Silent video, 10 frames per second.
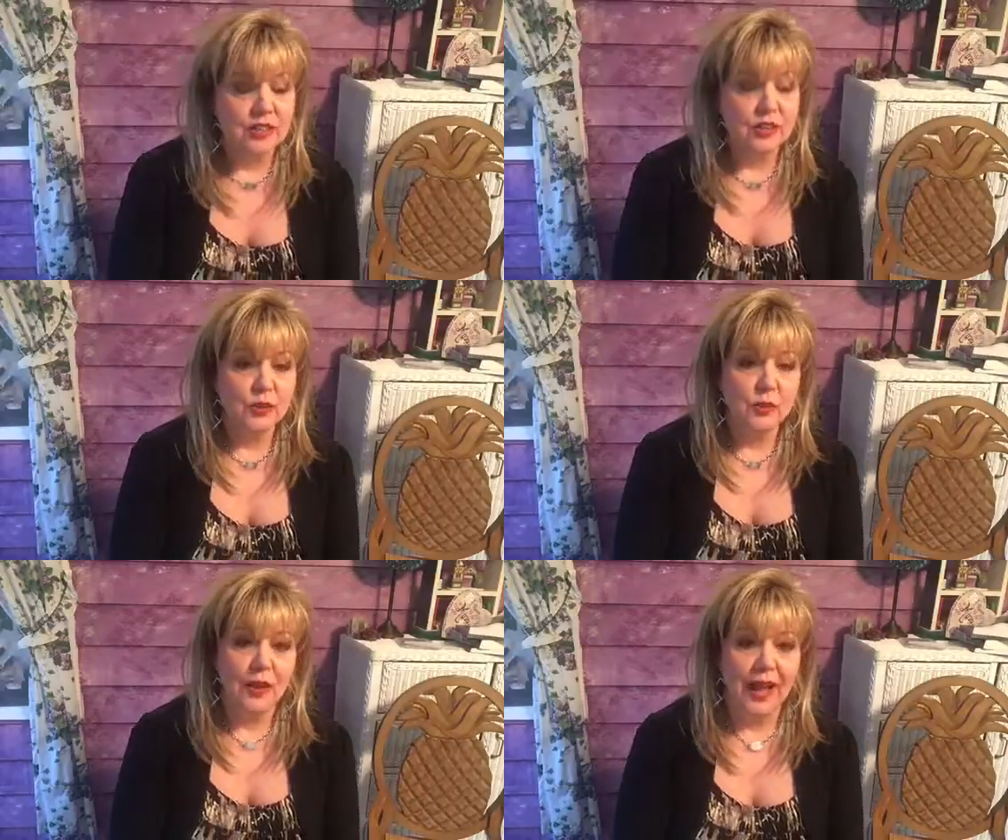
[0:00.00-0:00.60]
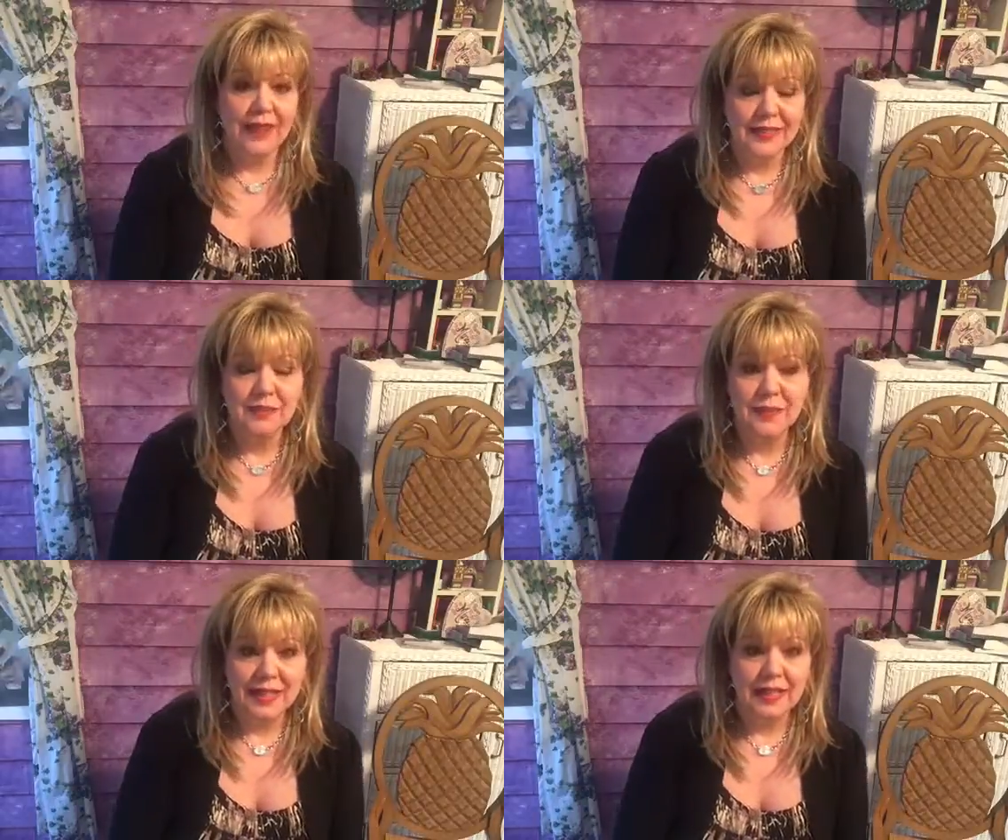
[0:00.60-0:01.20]
So at
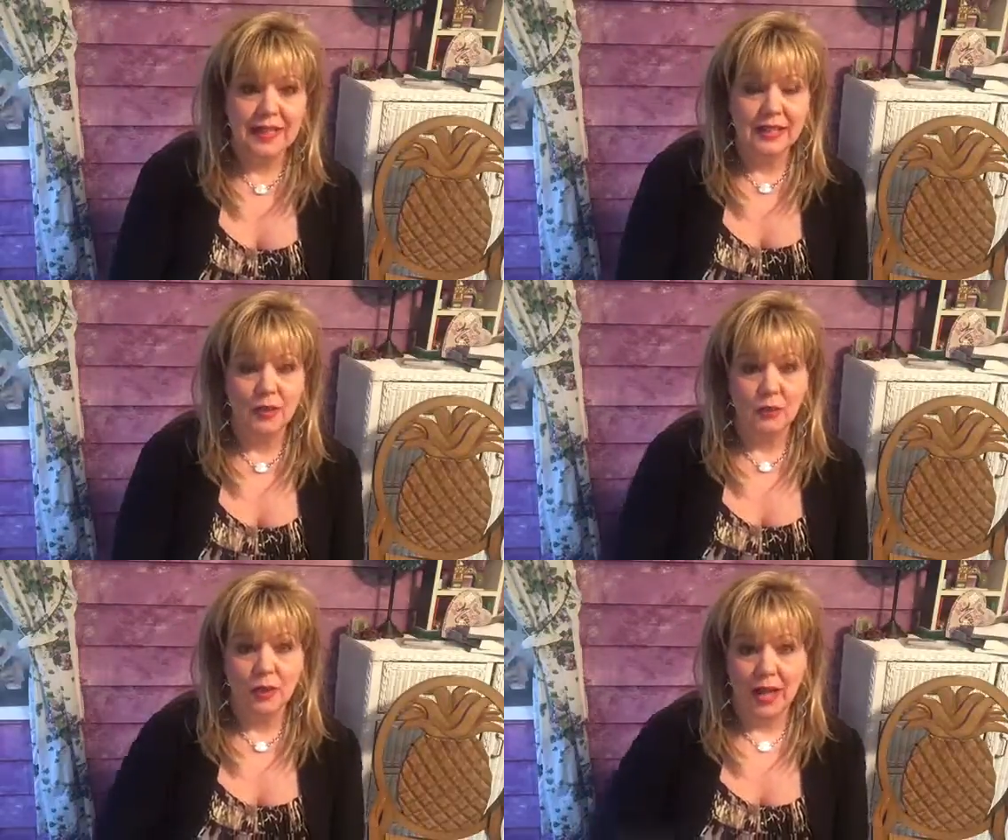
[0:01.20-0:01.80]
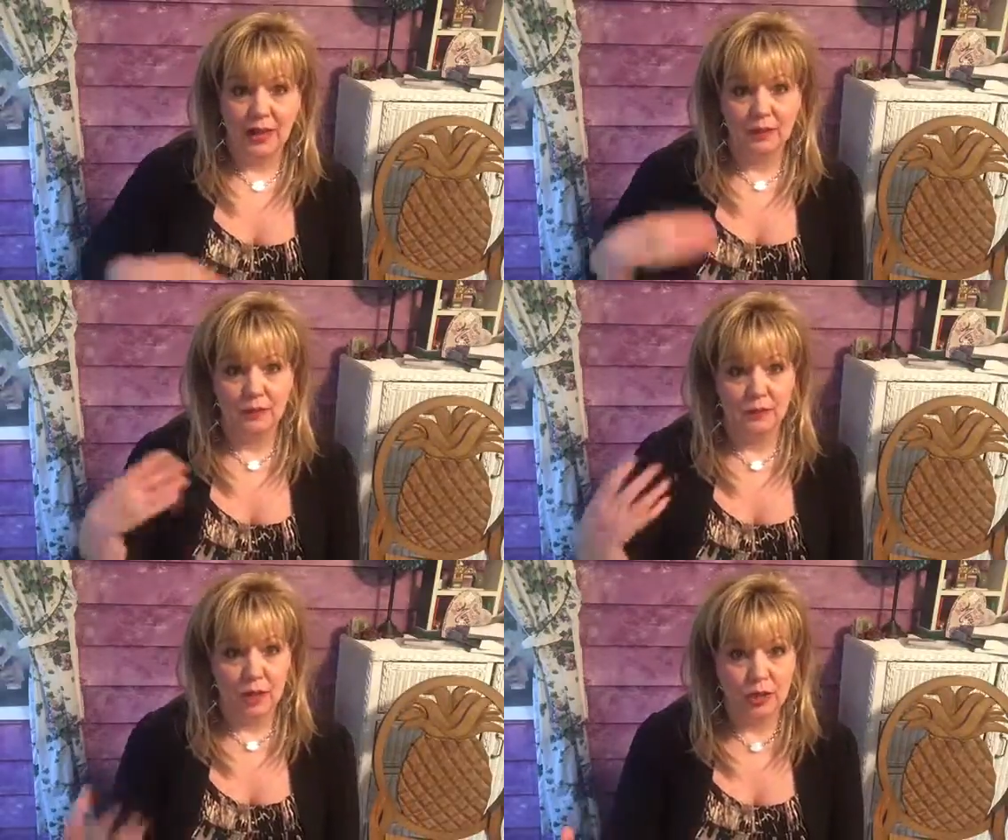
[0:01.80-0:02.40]
the meeting, we'll
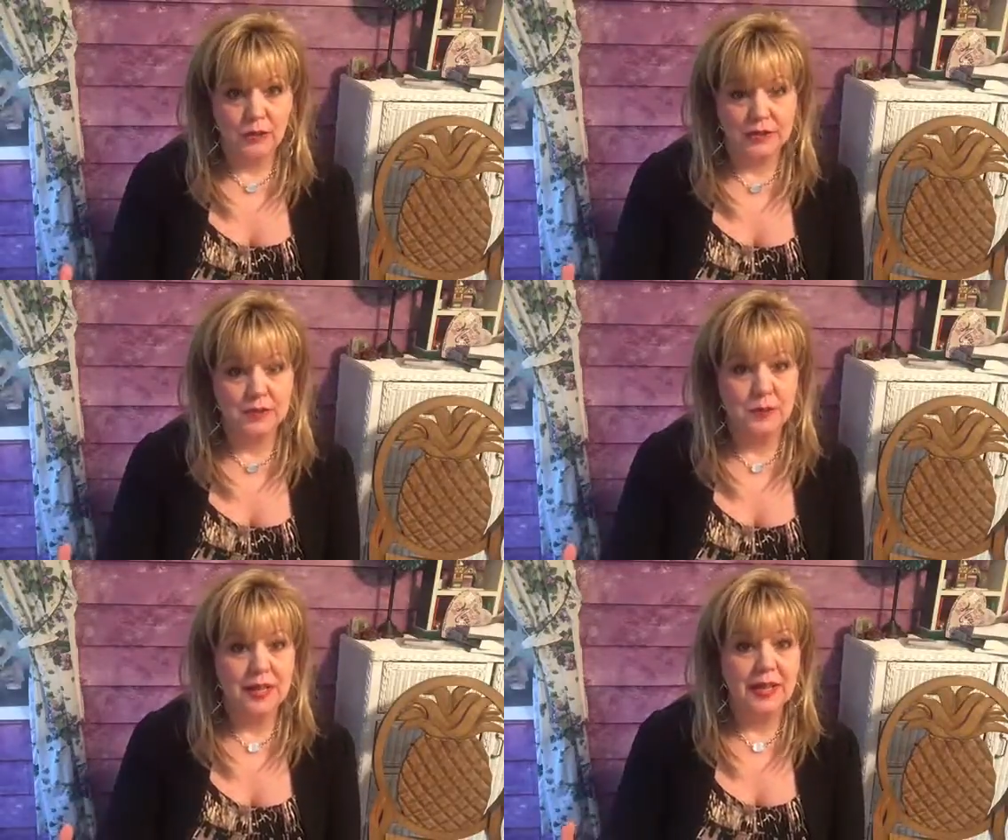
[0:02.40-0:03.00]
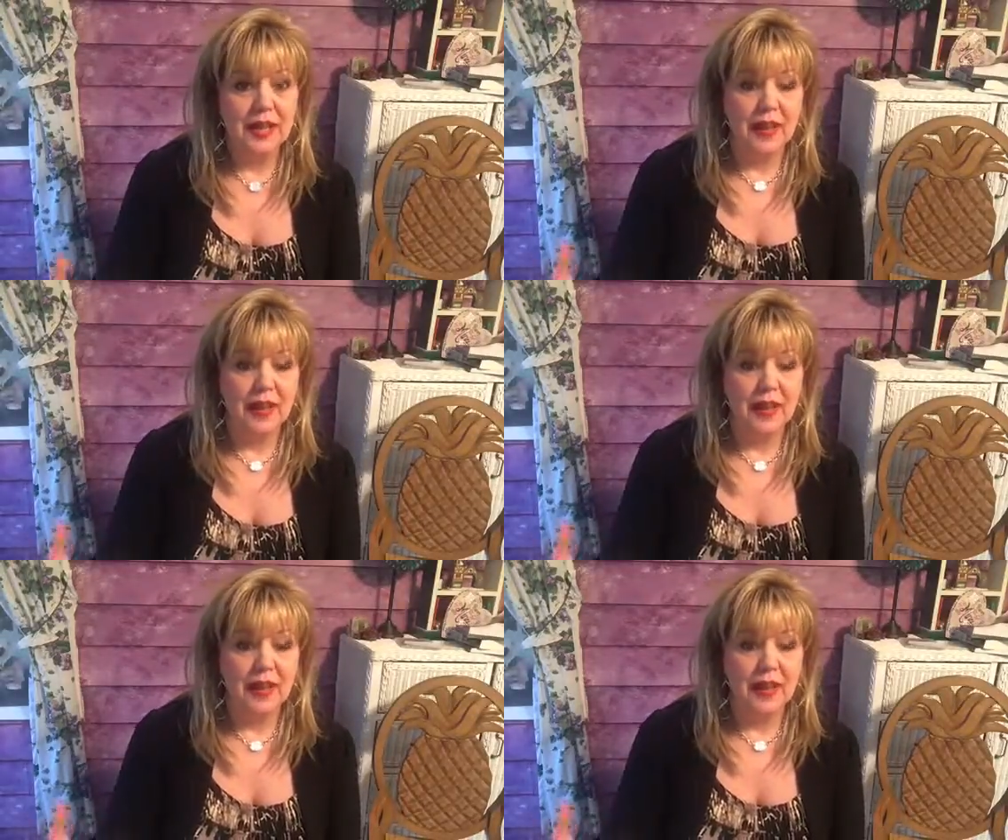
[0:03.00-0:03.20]
have Margaret speak,